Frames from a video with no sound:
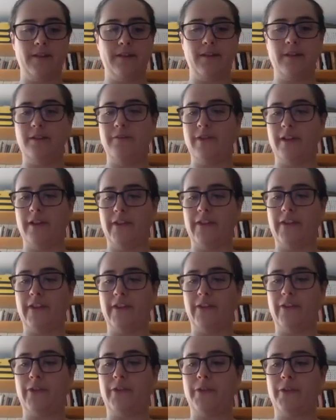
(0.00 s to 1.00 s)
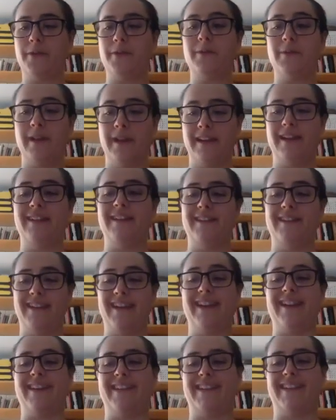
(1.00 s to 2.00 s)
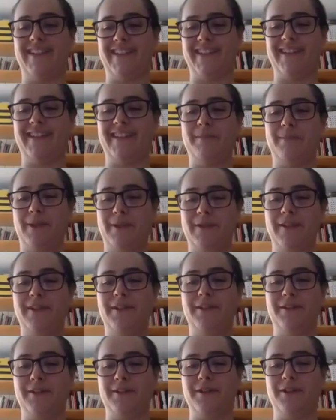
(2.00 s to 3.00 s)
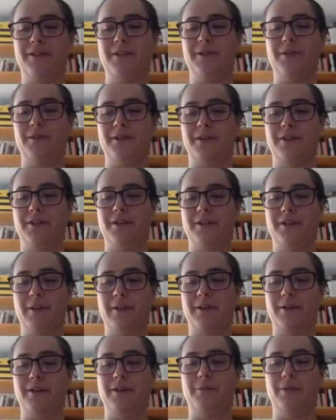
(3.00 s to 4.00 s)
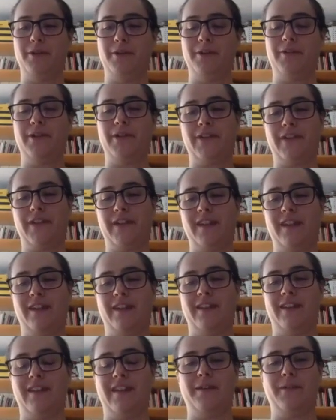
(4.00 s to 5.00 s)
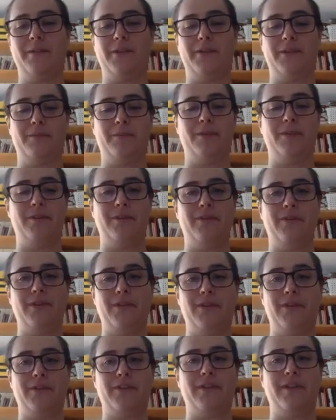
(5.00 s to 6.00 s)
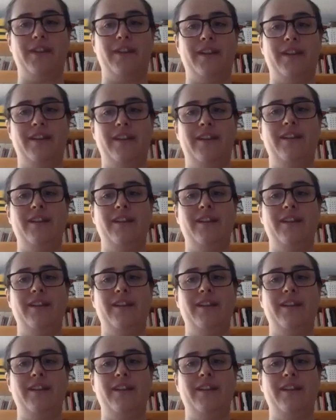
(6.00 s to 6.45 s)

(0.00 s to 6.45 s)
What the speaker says: Yvonne says Solway. Yes, about the little girl who learned about her beautiful skin. That was a beautiful story.